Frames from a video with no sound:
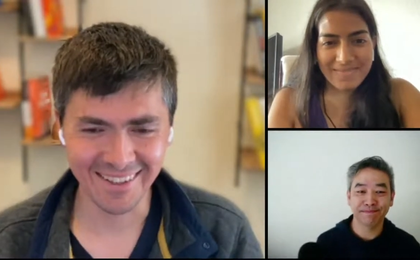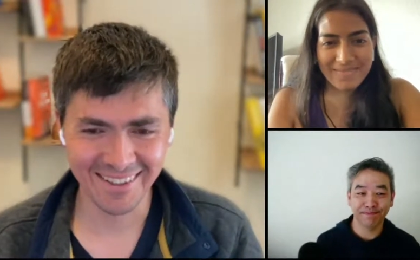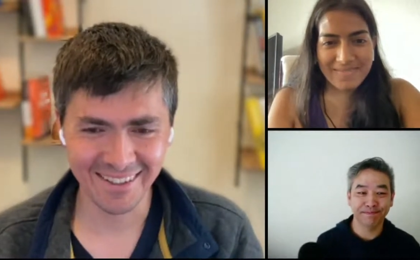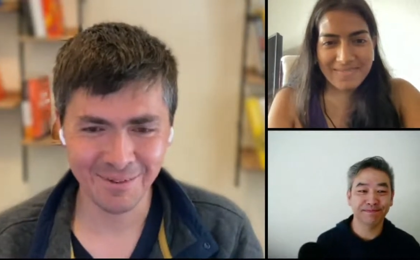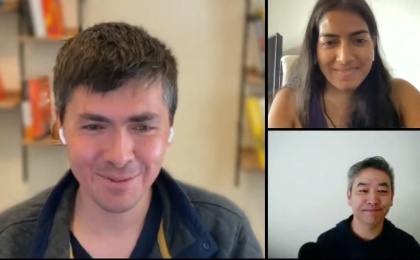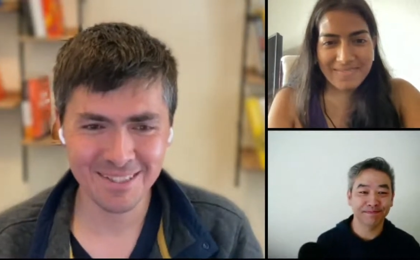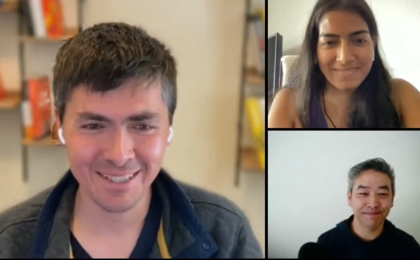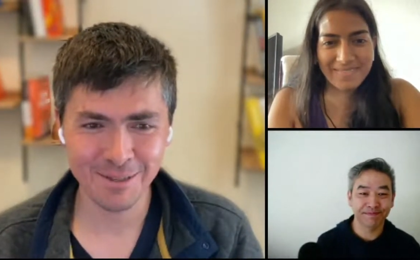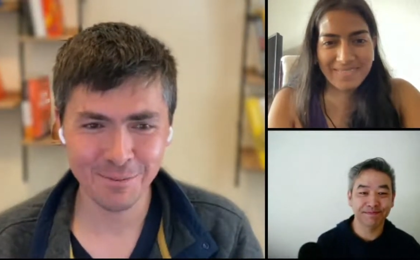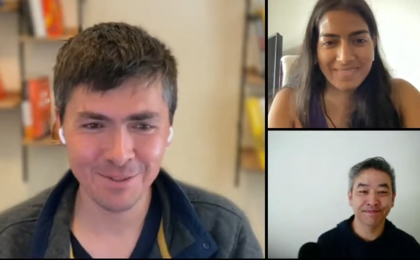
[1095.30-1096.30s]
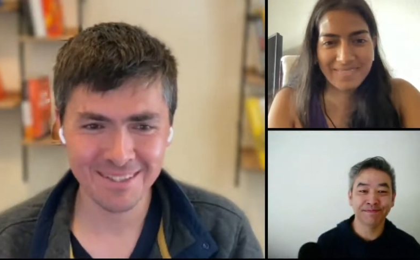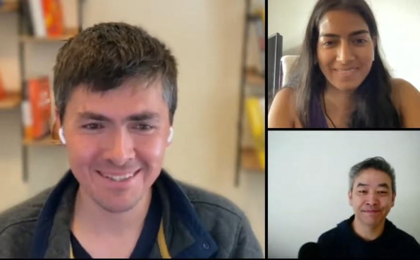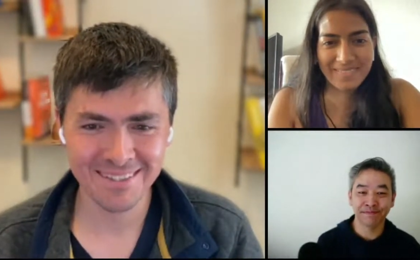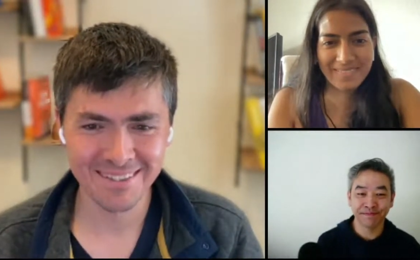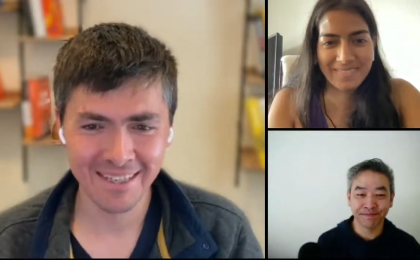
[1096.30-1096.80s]
Speaker 1: it was it
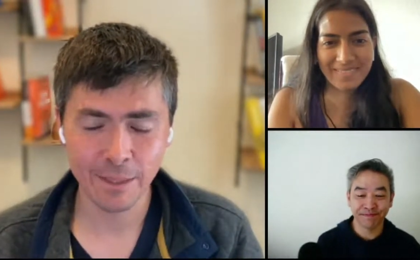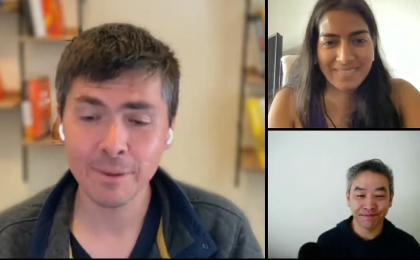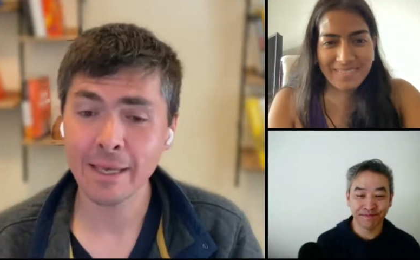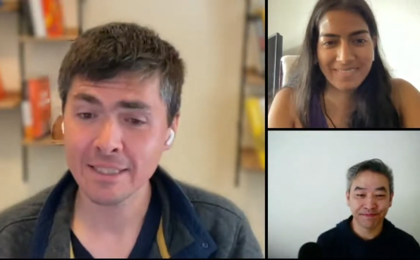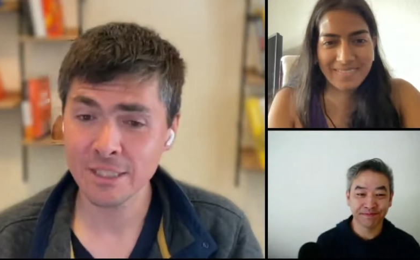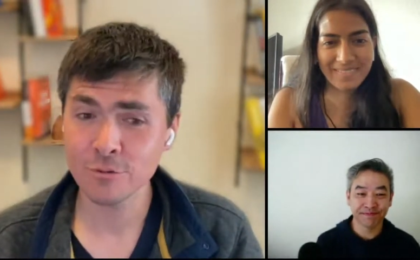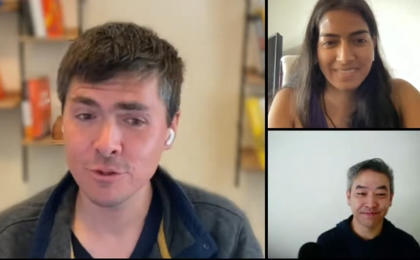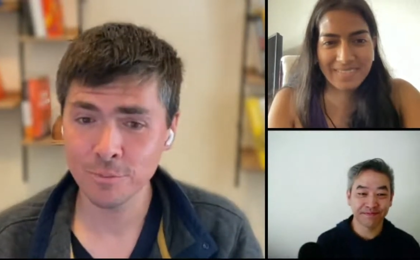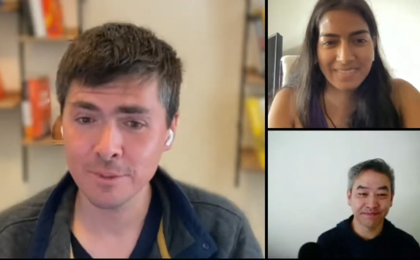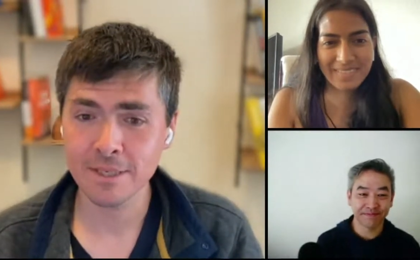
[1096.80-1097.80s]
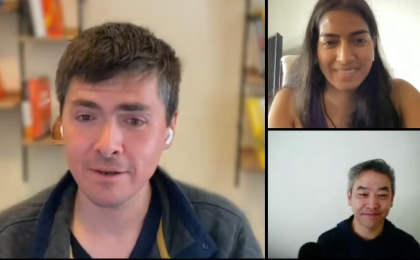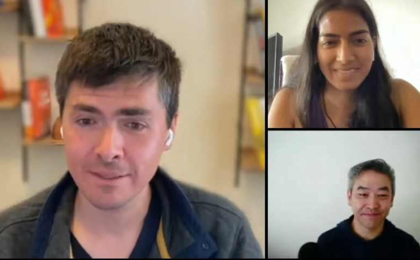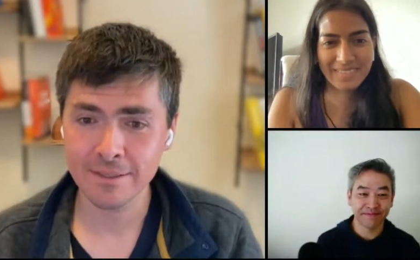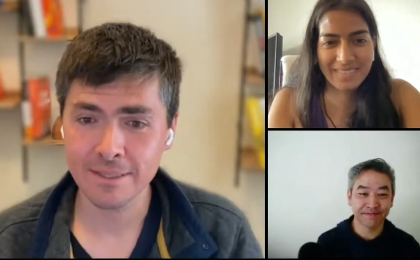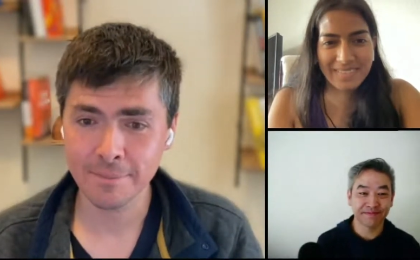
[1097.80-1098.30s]
was actually YouTube was started
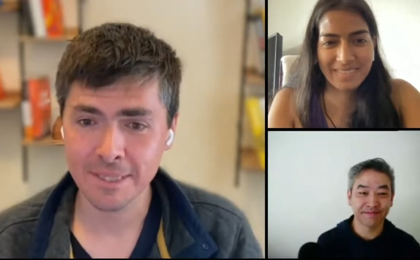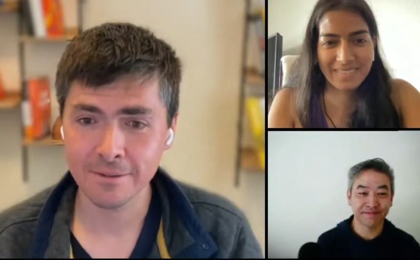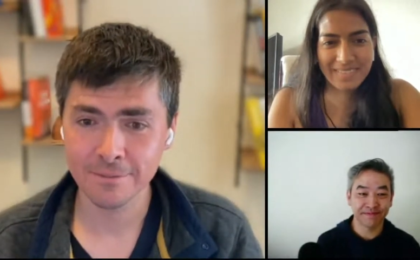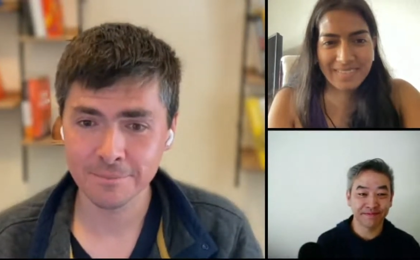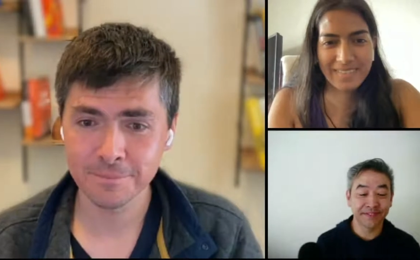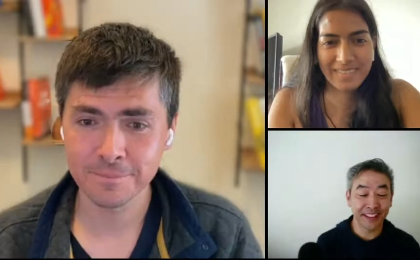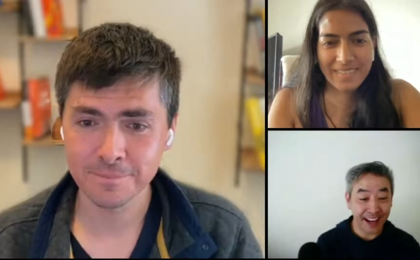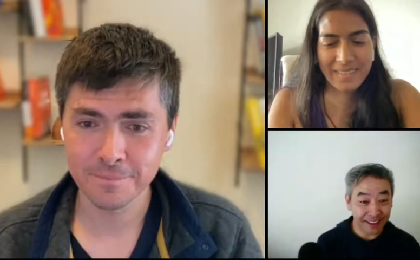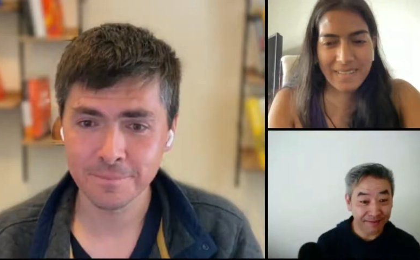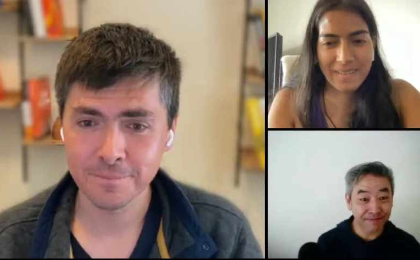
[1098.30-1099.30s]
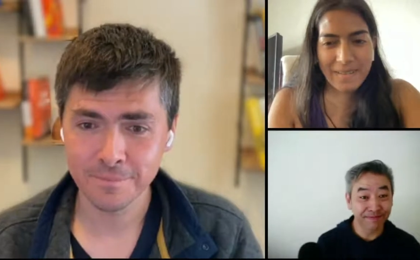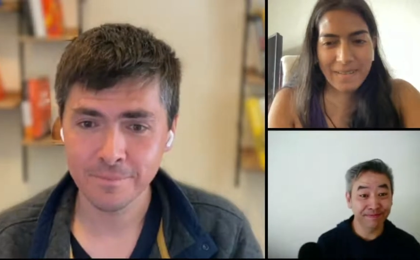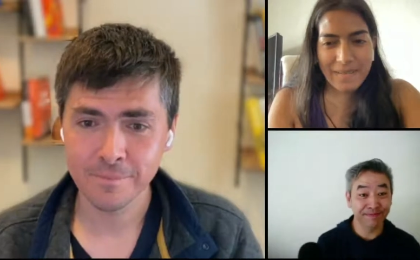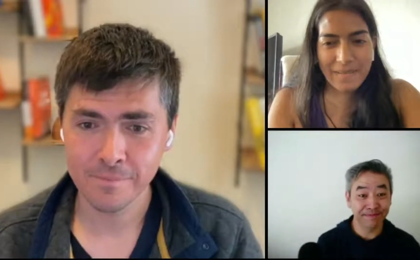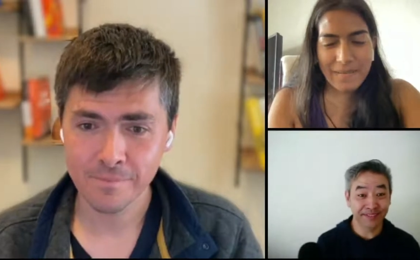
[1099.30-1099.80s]
in San Mateo.
Speaker 2: Yeah,
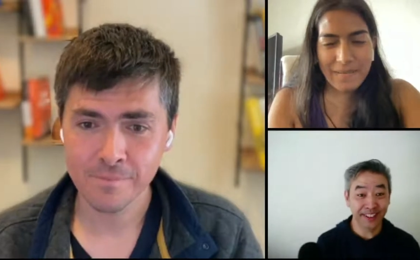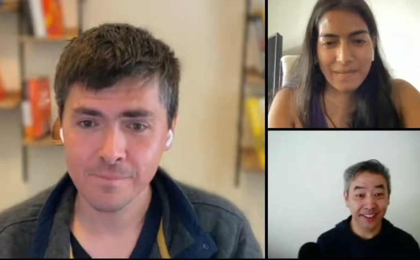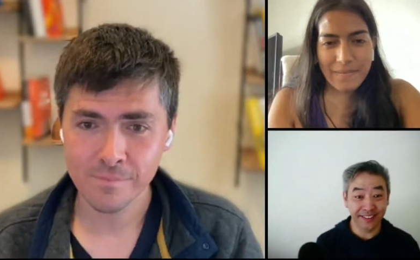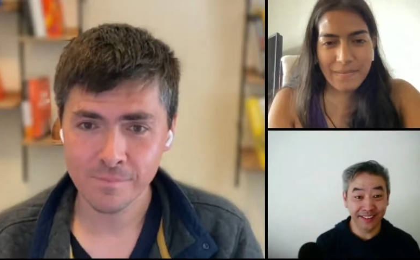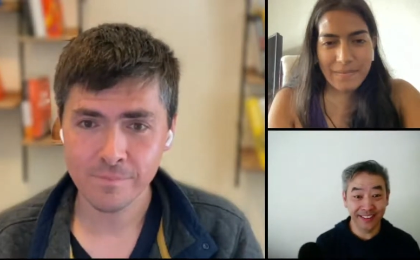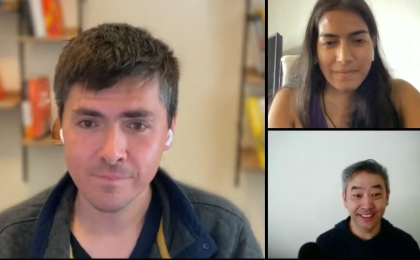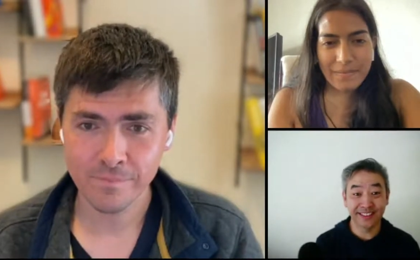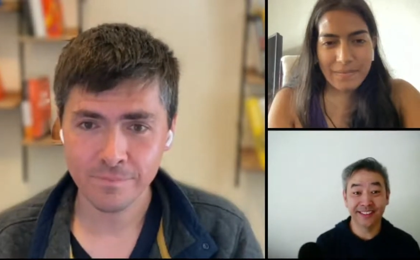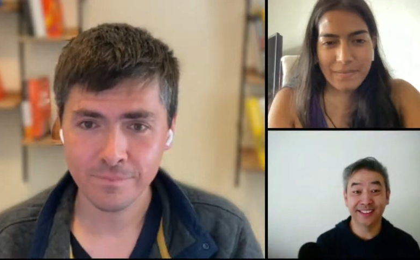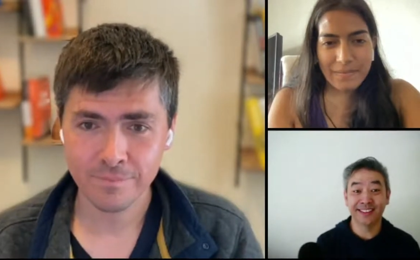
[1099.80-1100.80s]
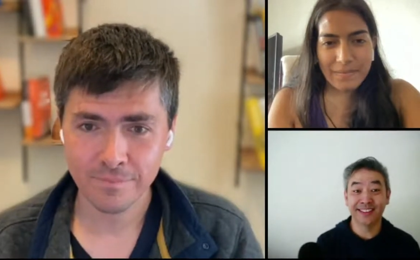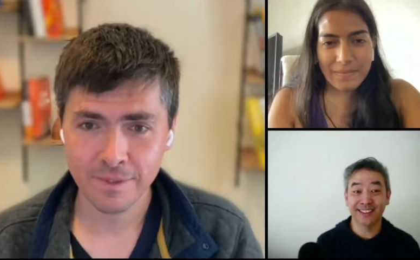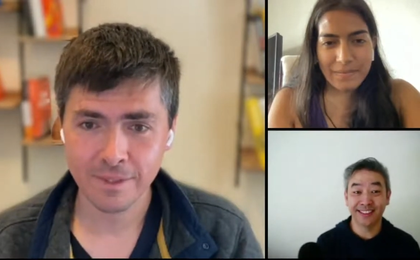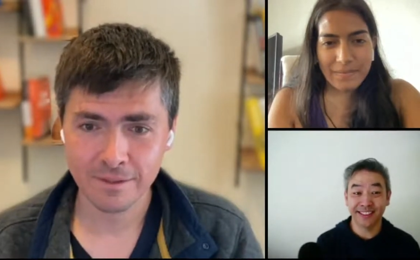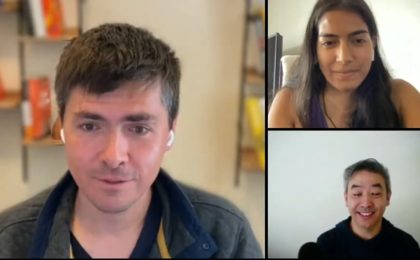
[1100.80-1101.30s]
yeah.
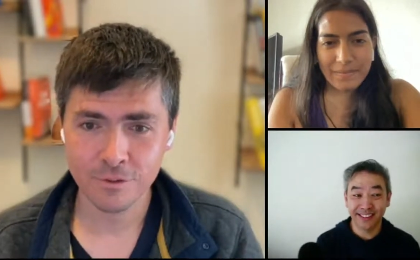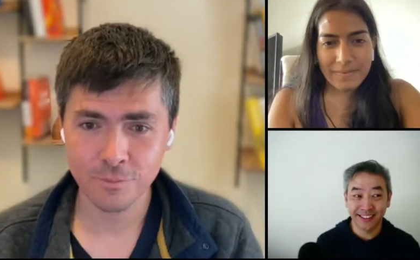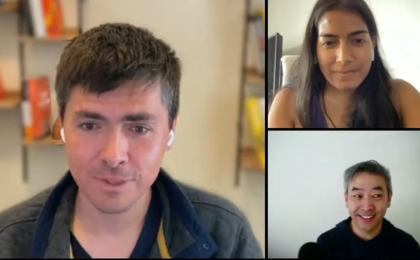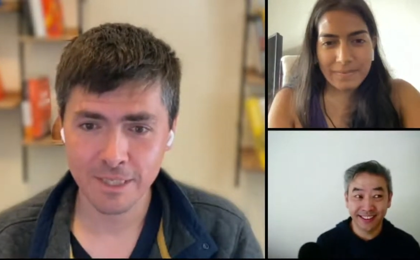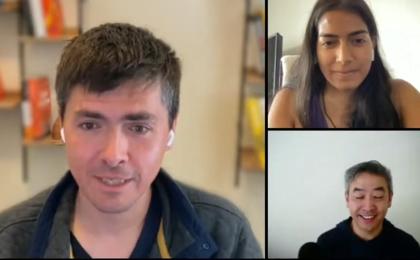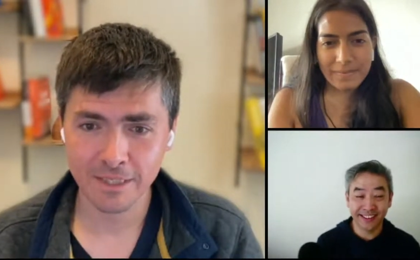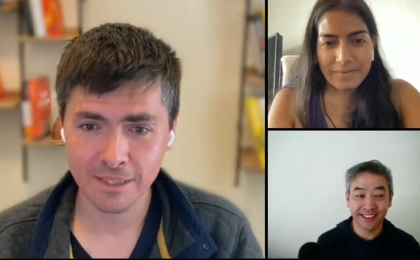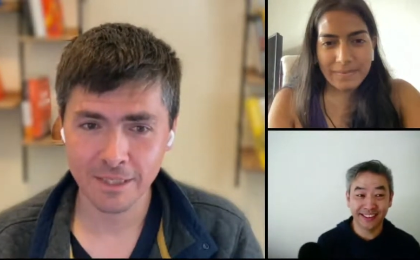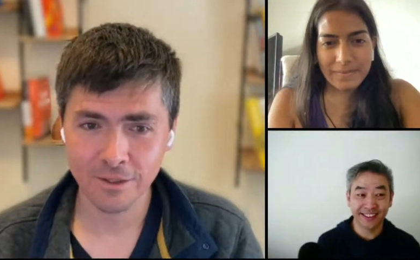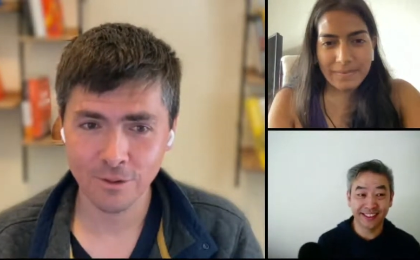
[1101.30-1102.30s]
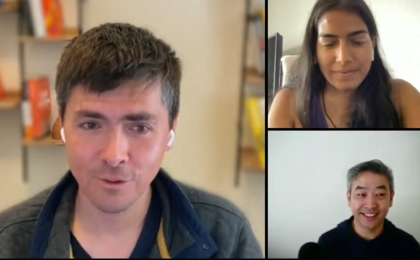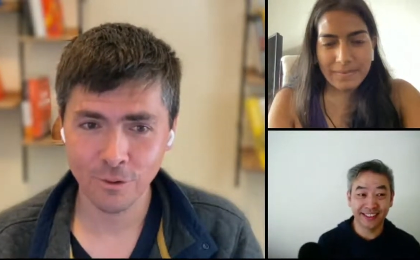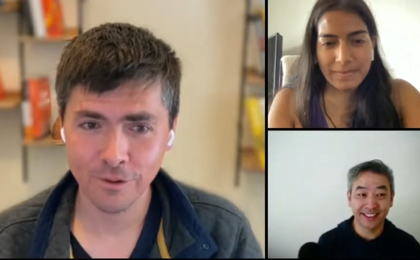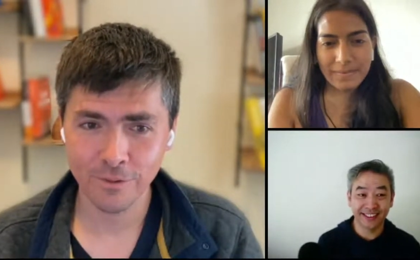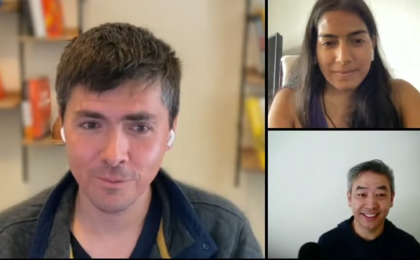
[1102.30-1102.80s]
Speaker 1: YouTube was like a little
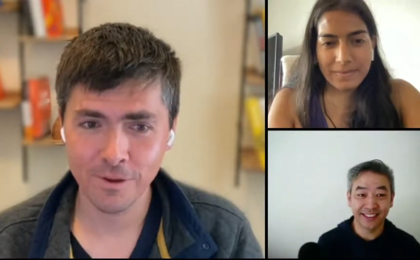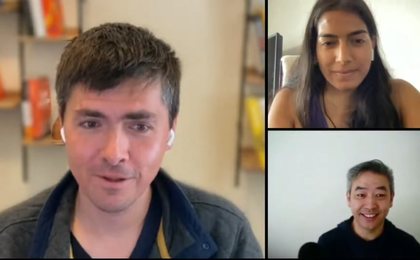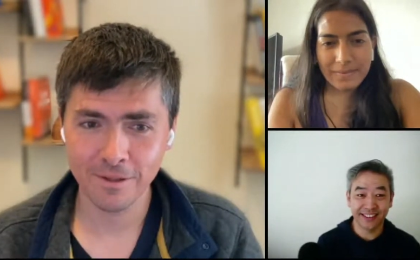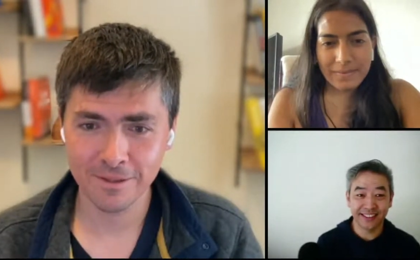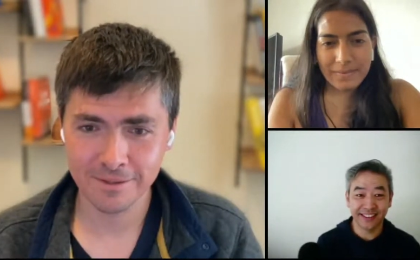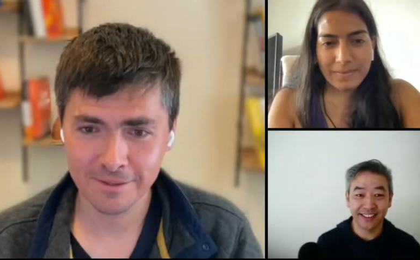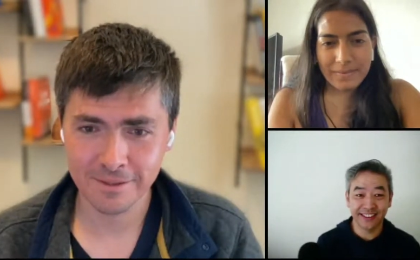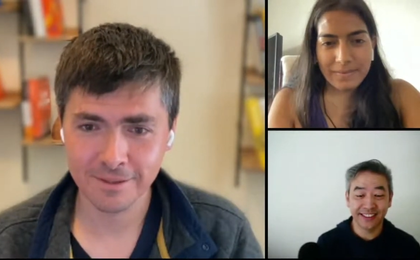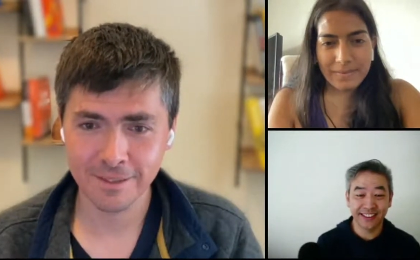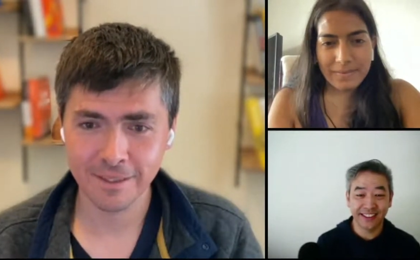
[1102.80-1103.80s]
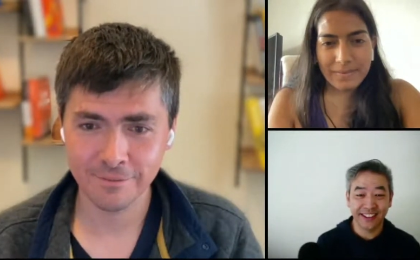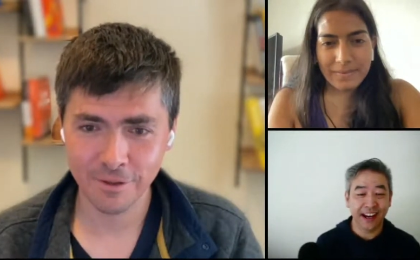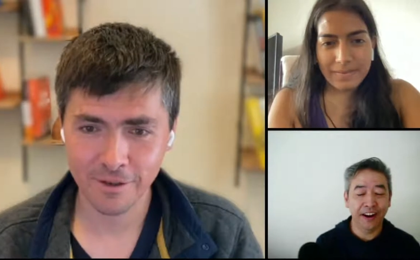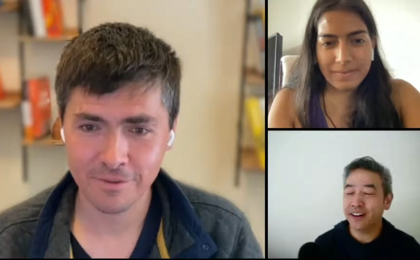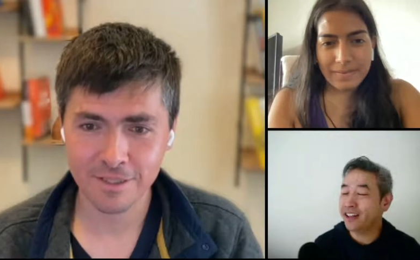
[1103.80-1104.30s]
hole in the wall kind of
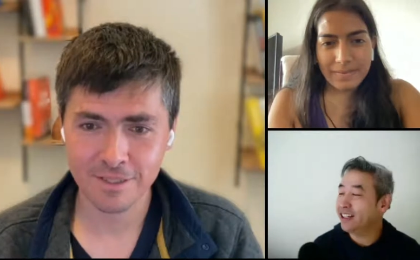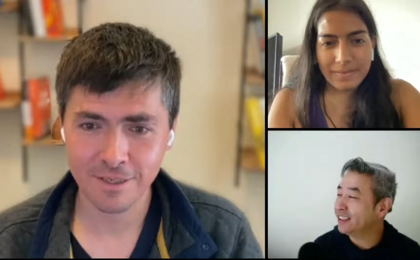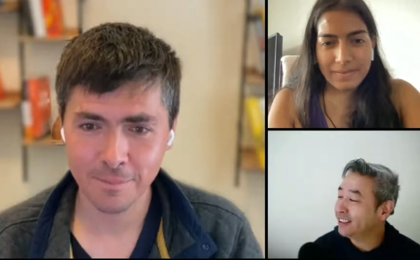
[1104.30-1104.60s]
office okay,